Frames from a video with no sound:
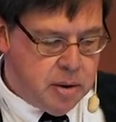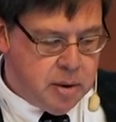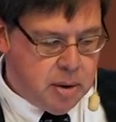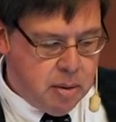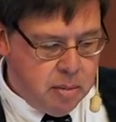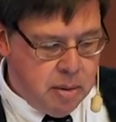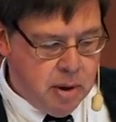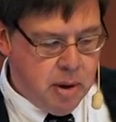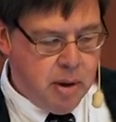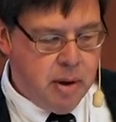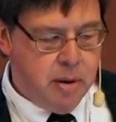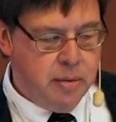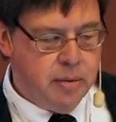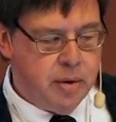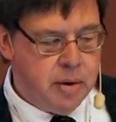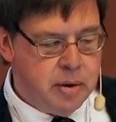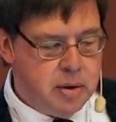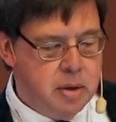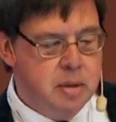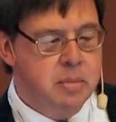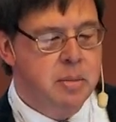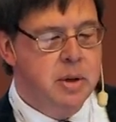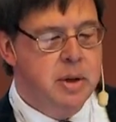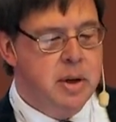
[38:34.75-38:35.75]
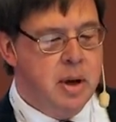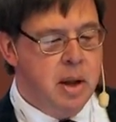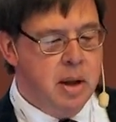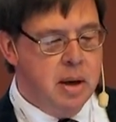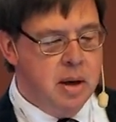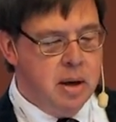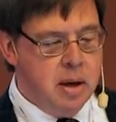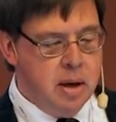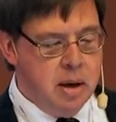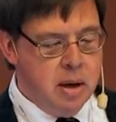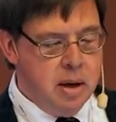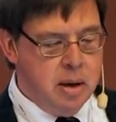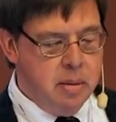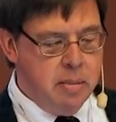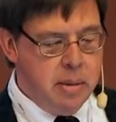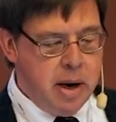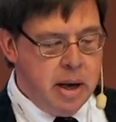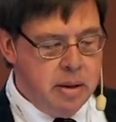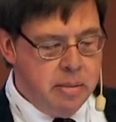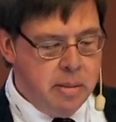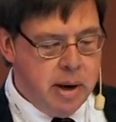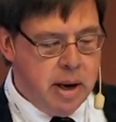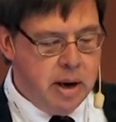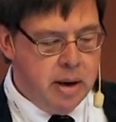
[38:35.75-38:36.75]
Simulink versus Modelica,
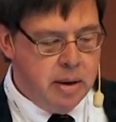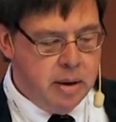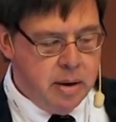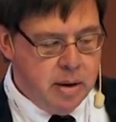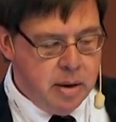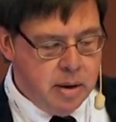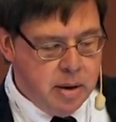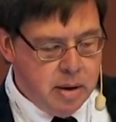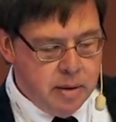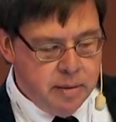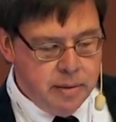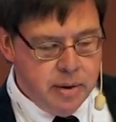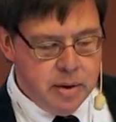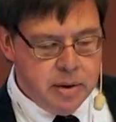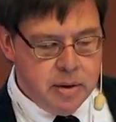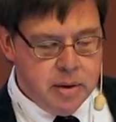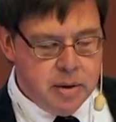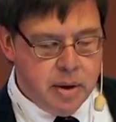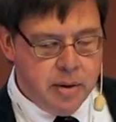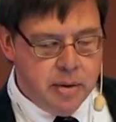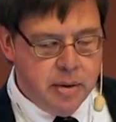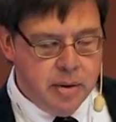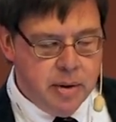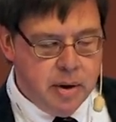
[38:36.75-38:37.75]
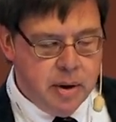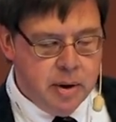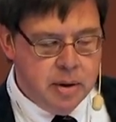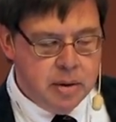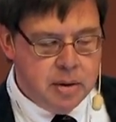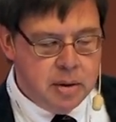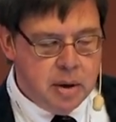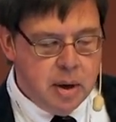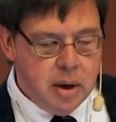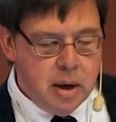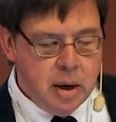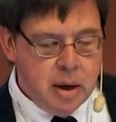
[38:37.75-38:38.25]
Mathematica versus other things.